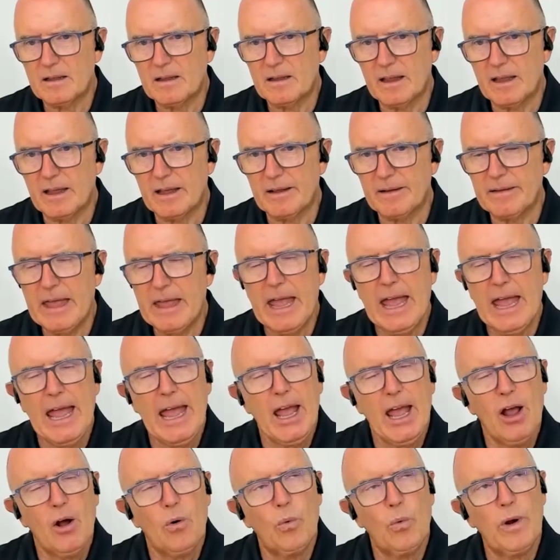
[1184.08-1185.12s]
Yeah.
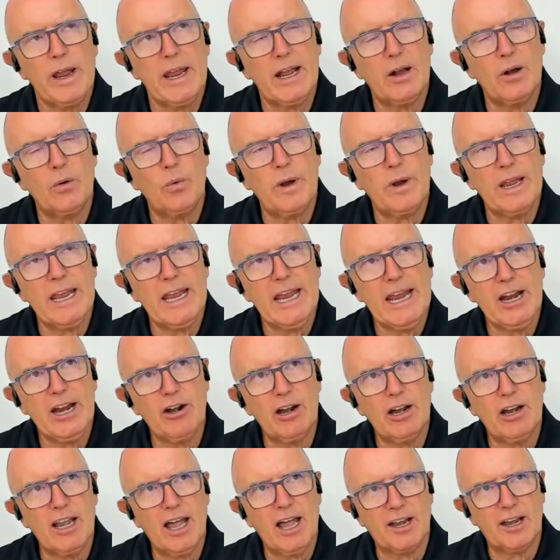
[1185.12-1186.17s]
We hear
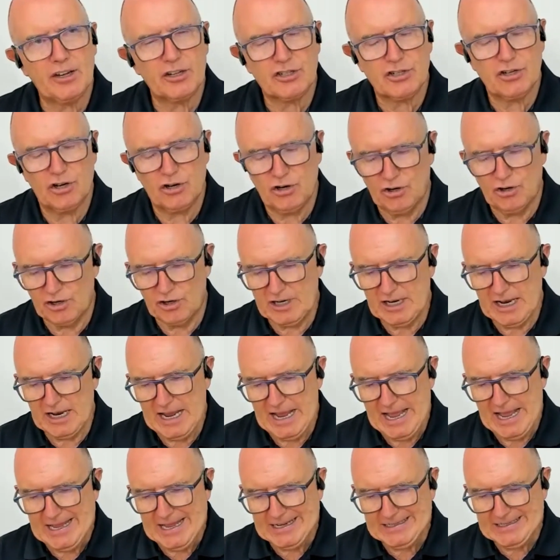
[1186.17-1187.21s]
a lot of talk
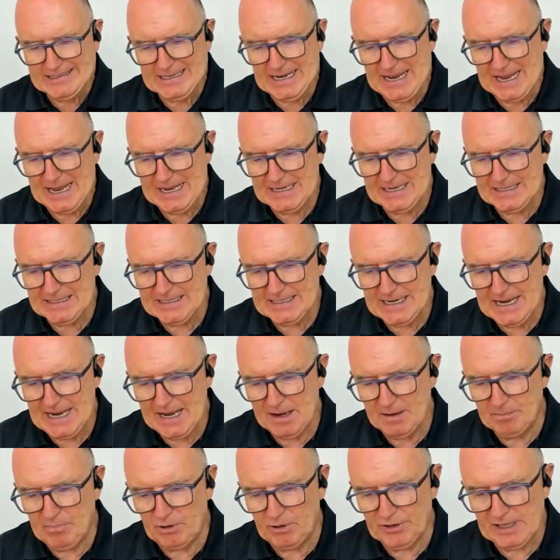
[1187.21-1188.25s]
and
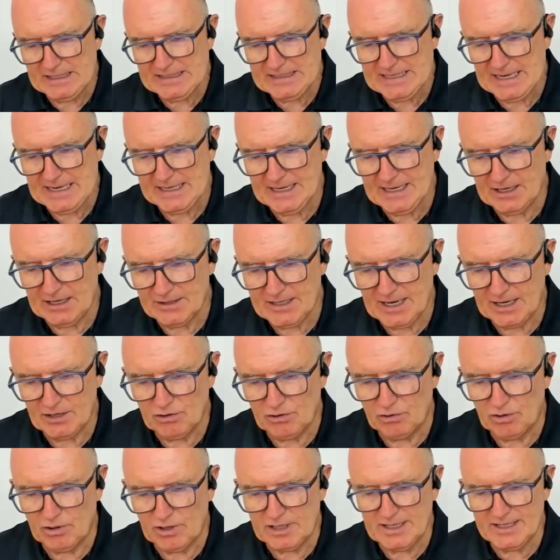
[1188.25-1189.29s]
both inside and outside
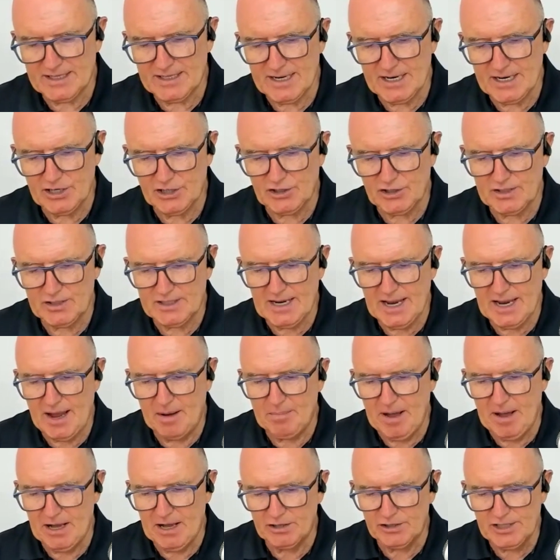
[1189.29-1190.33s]
organizations
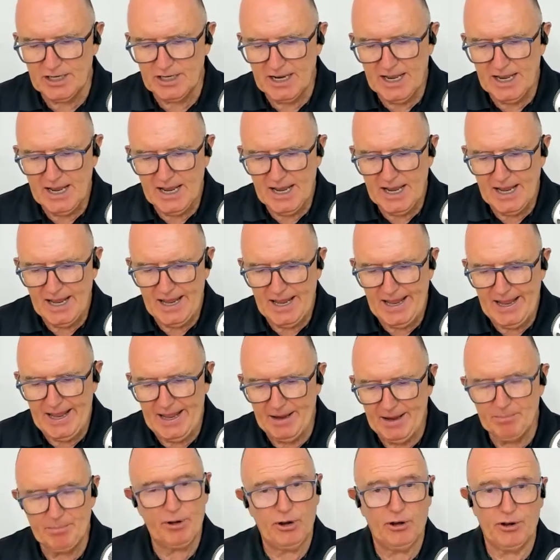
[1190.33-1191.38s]
about
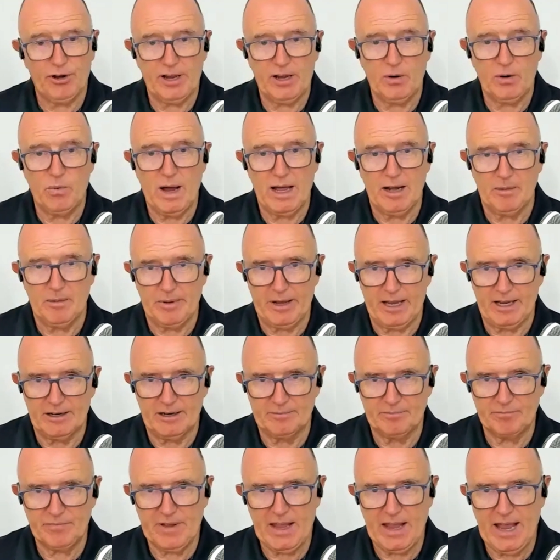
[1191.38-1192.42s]
employee well-being.
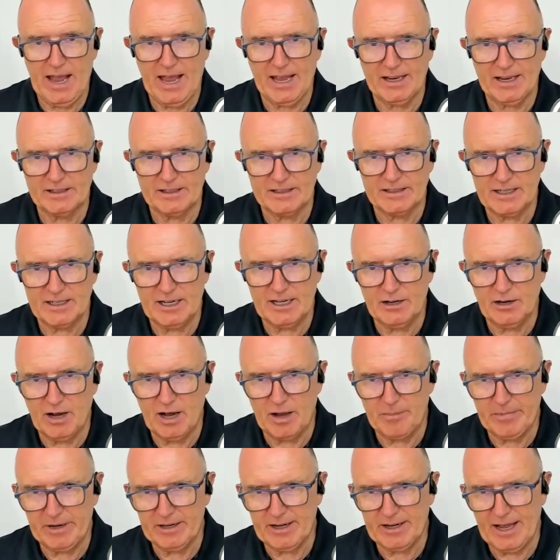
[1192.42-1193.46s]
And, you know, I
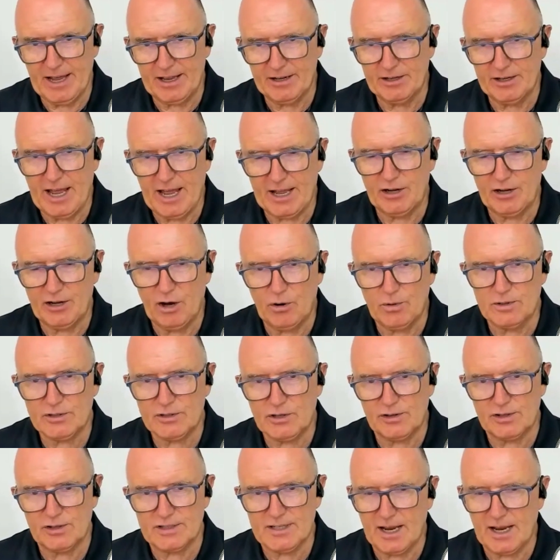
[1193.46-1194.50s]
mean, and no one's
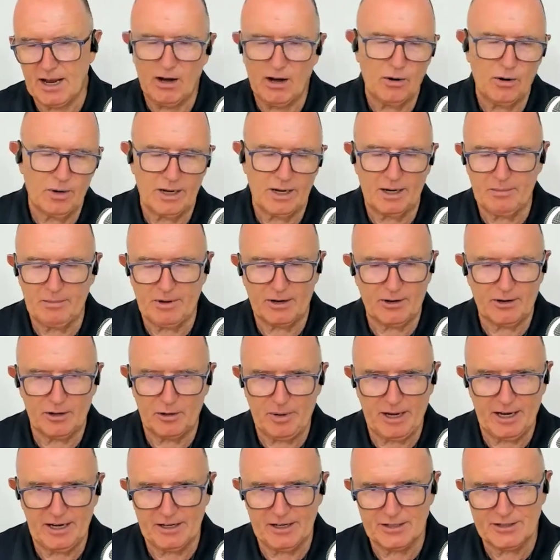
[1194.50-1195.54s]
going to say, oh, well, I'm not going
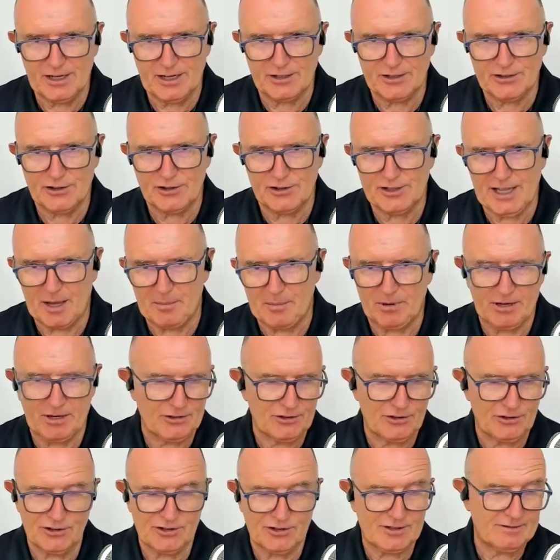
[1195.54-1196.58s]
to pay any attention to that,
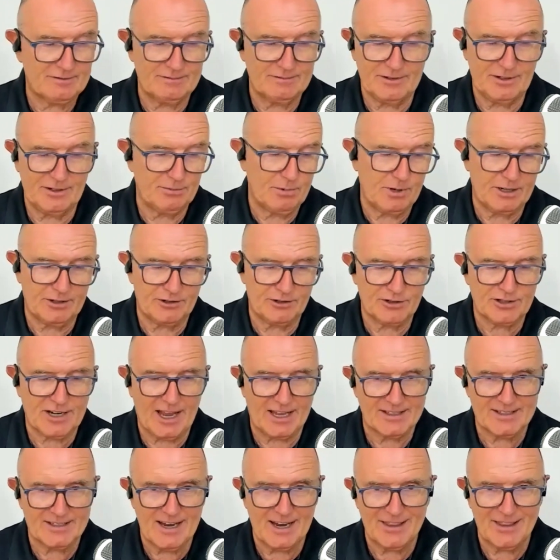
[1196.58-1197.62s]
because you just
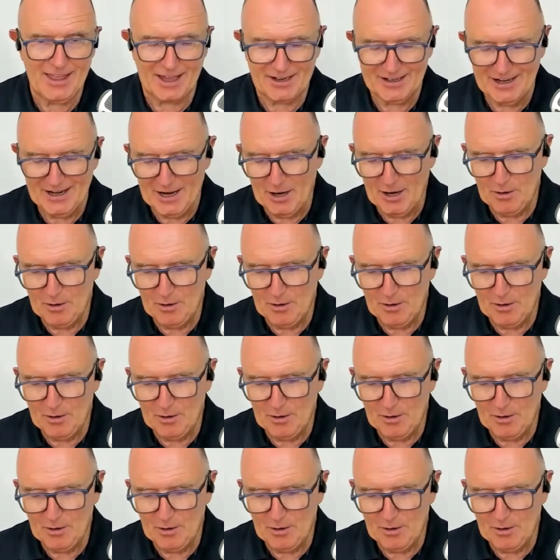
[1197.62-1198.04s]
can't say that.